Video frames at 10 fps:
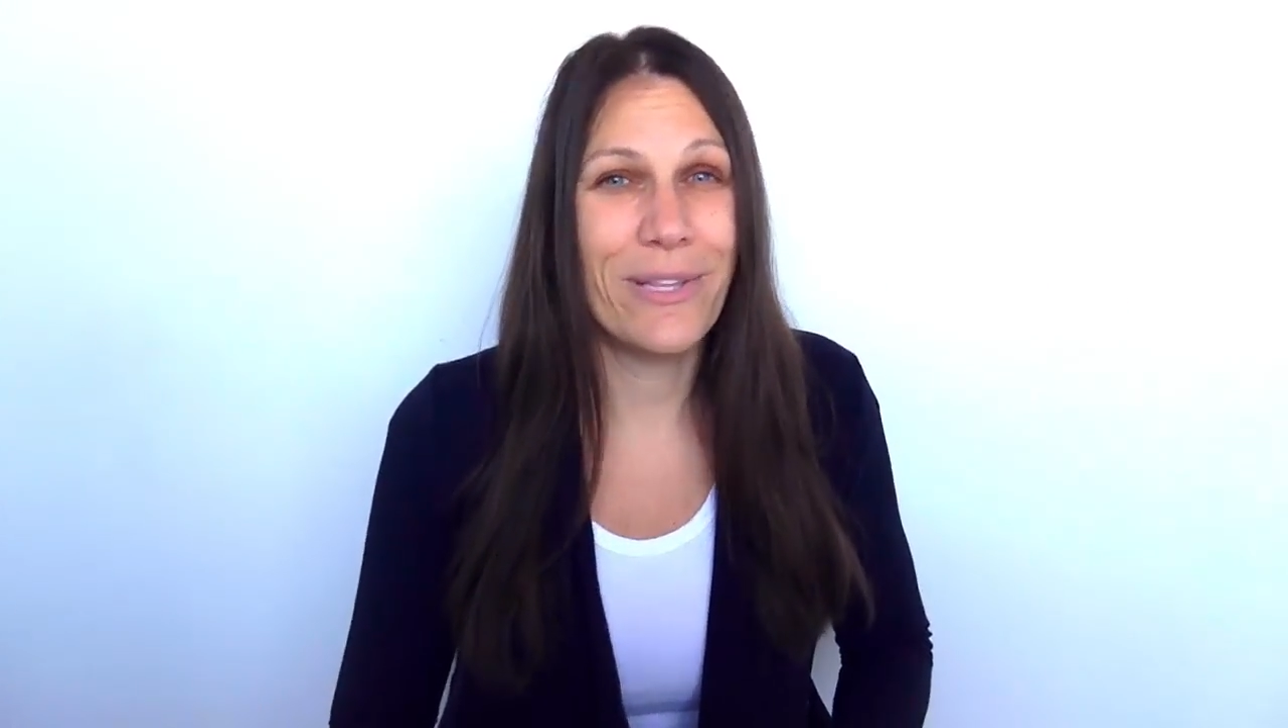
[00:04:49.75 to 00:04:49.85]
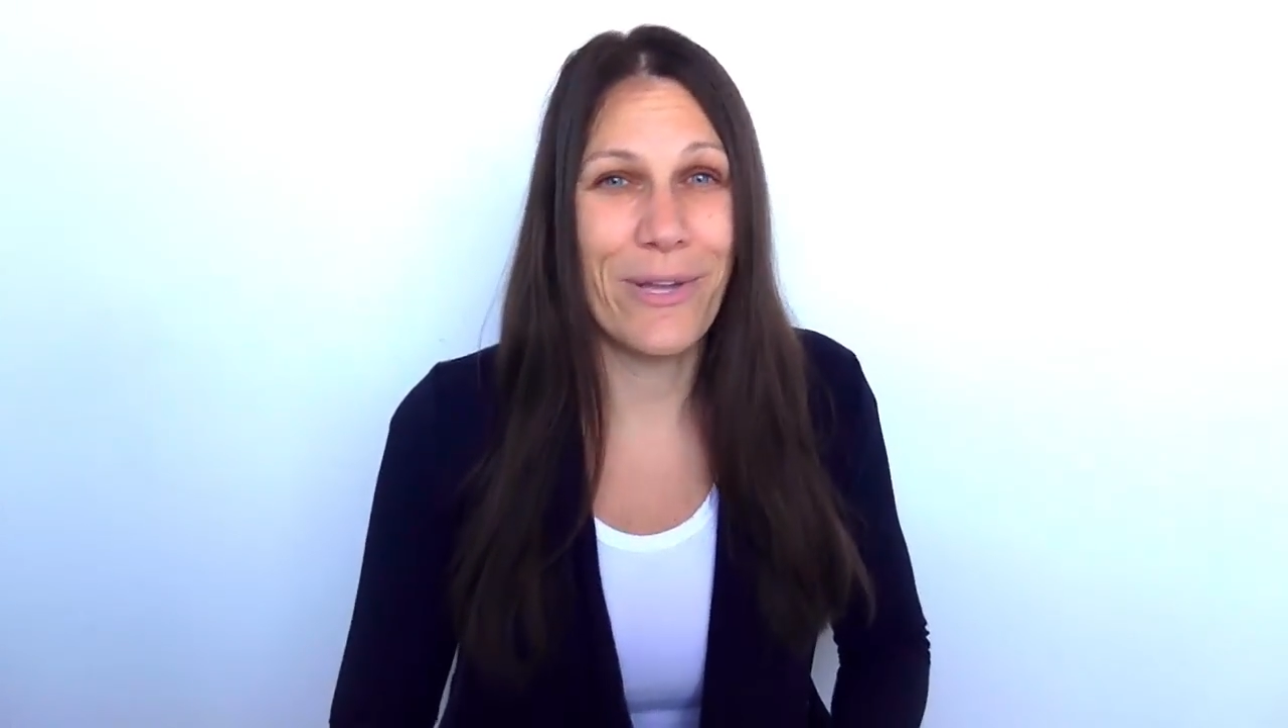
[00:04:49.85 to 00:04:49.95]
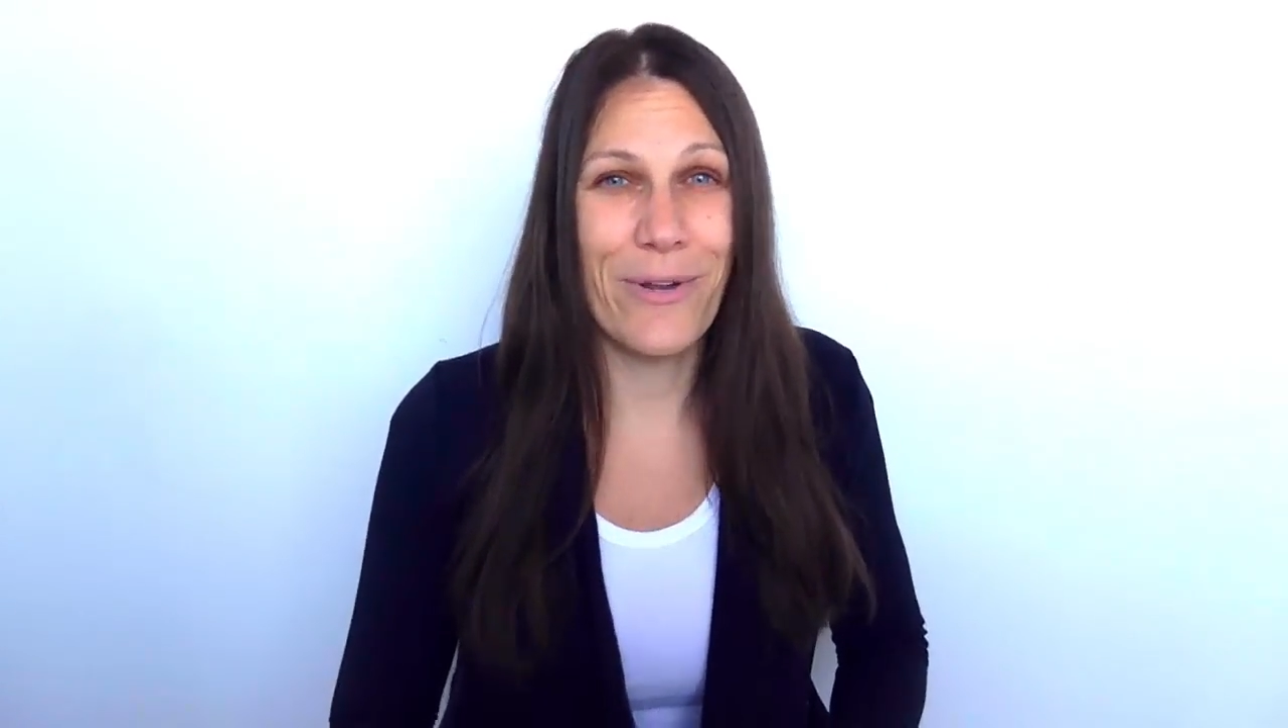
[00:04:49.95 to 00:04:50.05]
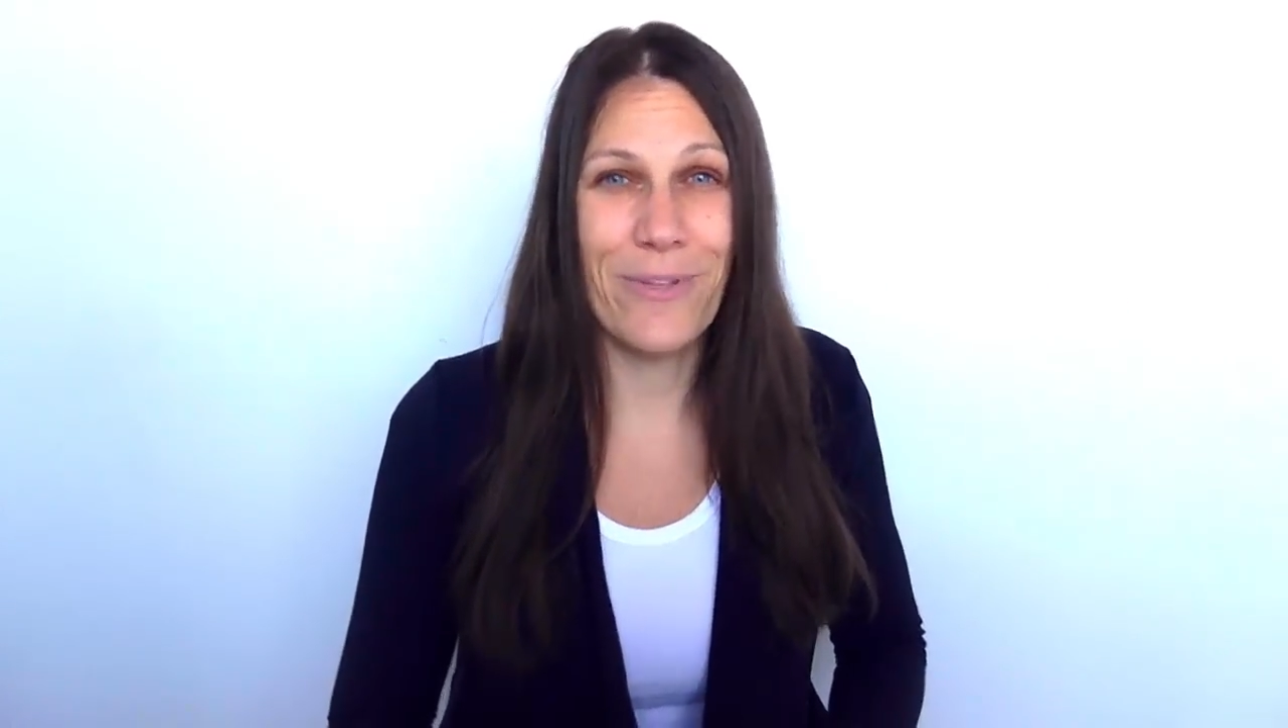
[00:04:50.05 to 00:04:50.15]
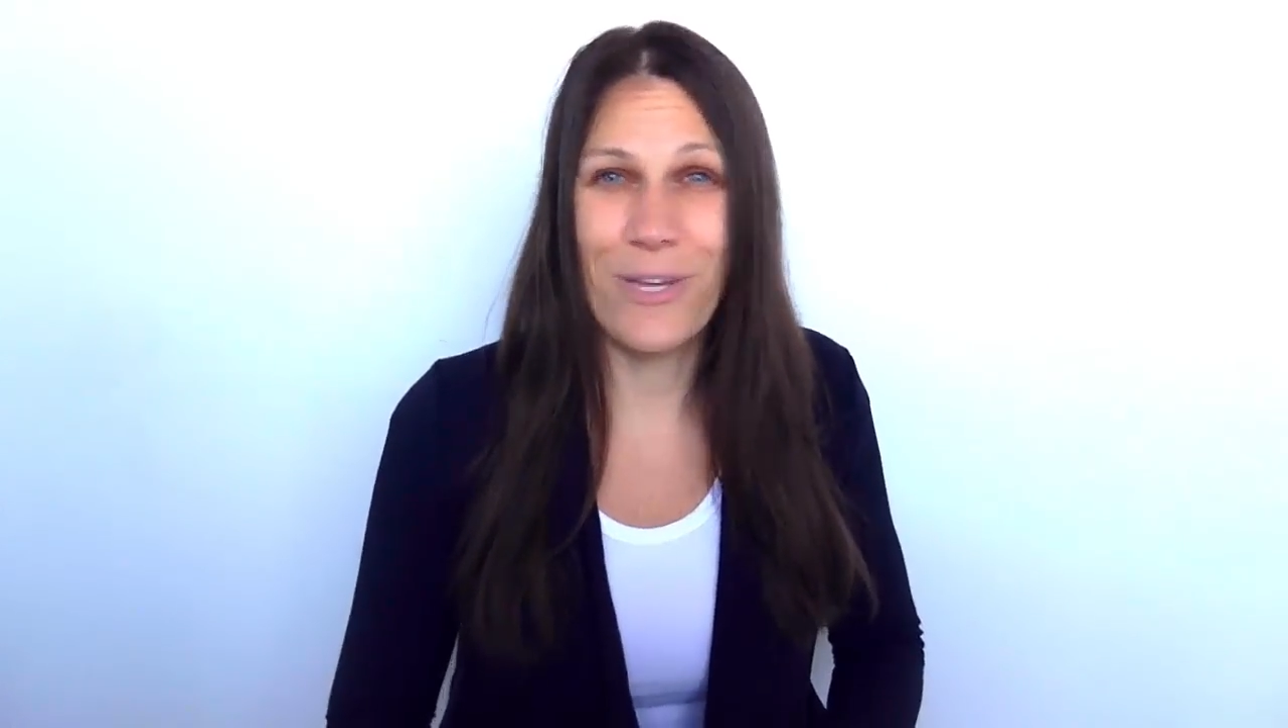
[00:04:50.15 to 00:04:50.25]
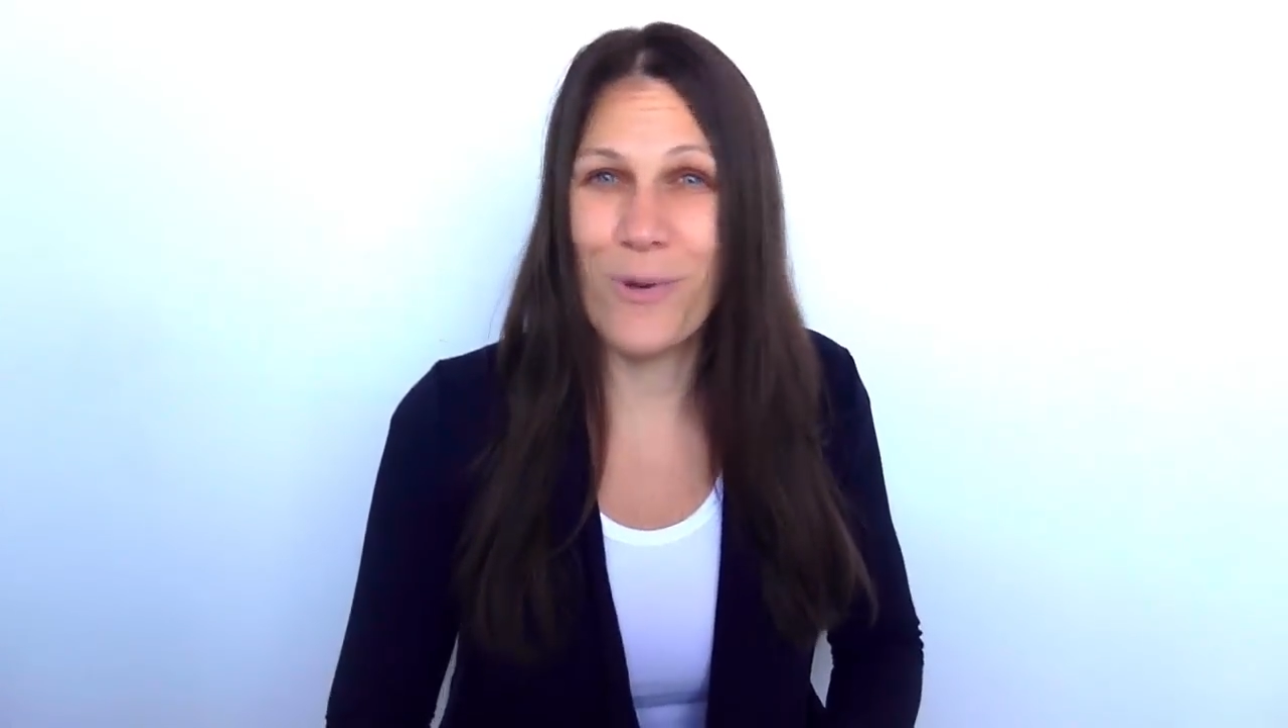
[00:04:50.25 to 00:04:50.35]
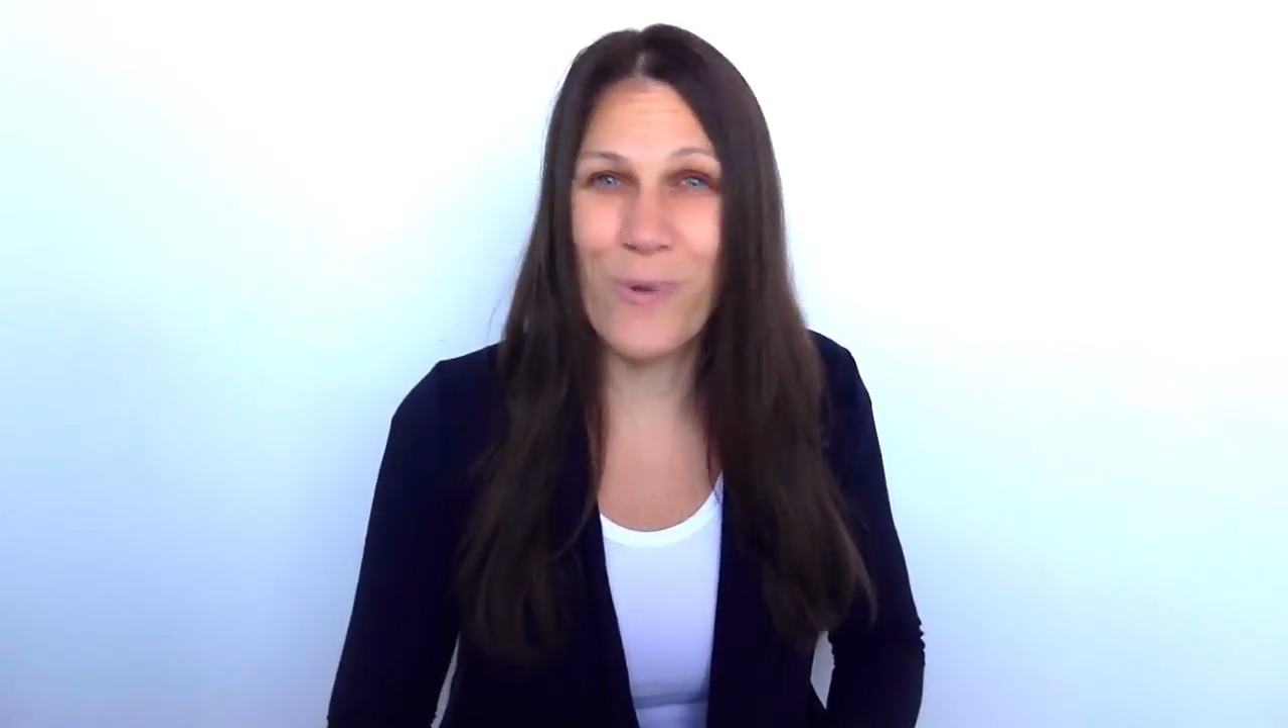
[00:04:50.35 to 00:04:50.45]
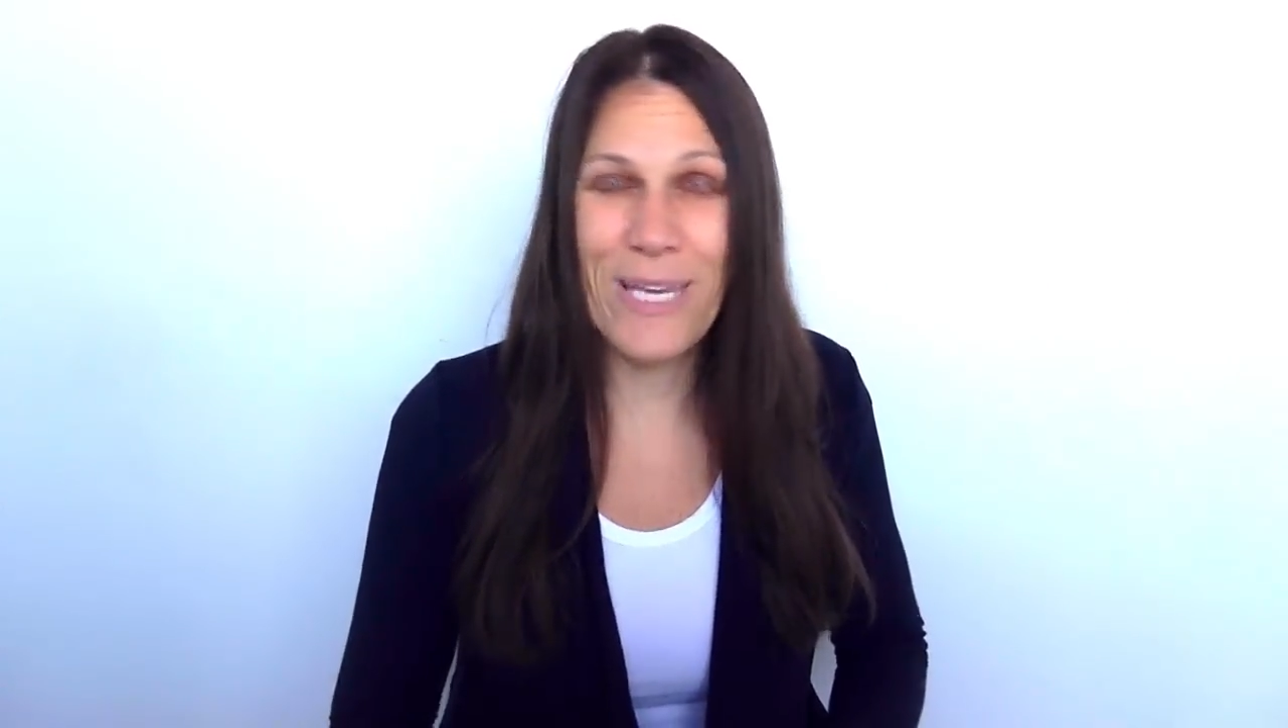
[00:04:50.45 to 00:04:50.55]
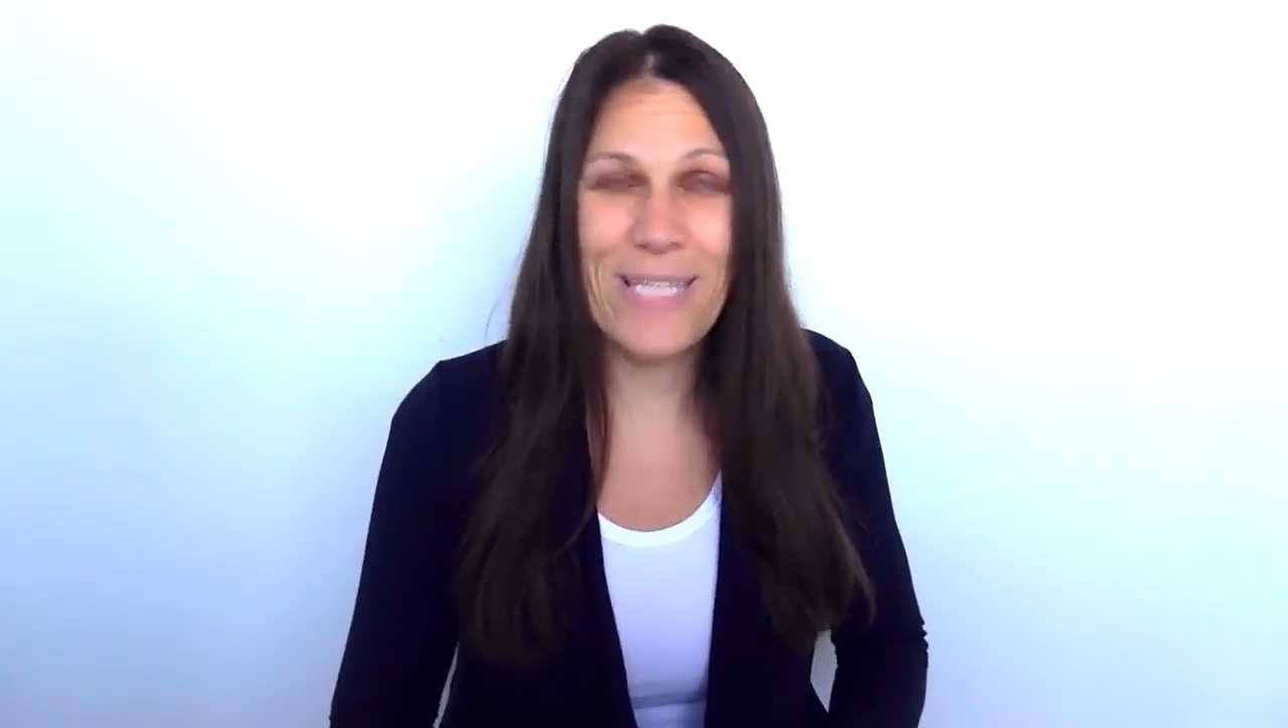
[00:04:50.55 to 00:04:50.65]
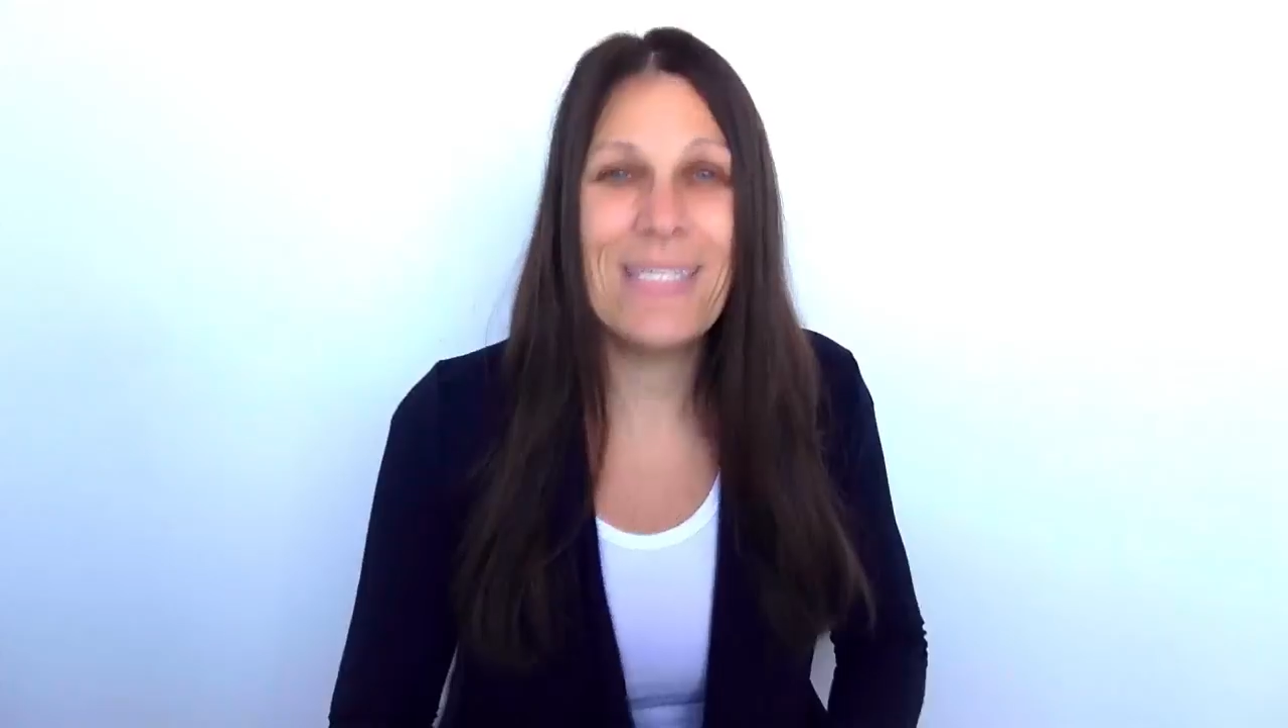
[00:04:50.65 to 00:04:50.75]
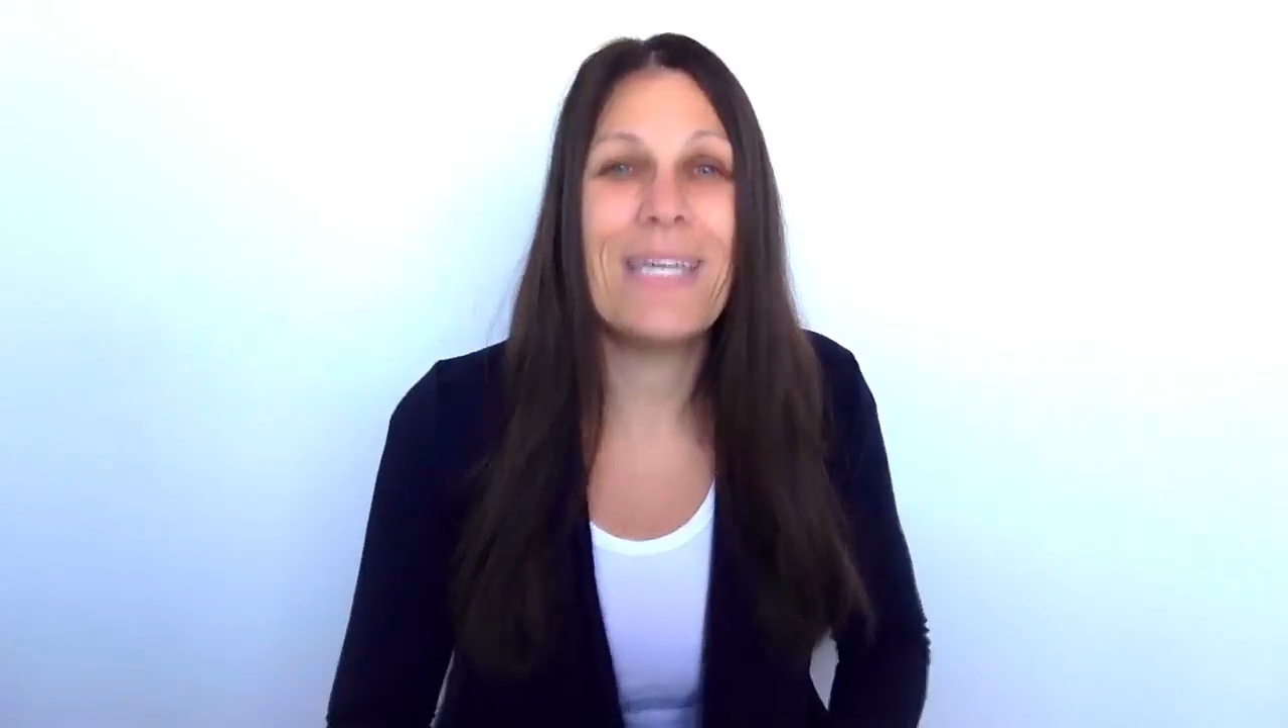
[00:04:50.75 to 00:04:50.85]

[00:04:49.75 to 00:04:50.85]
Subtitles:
learn the quickest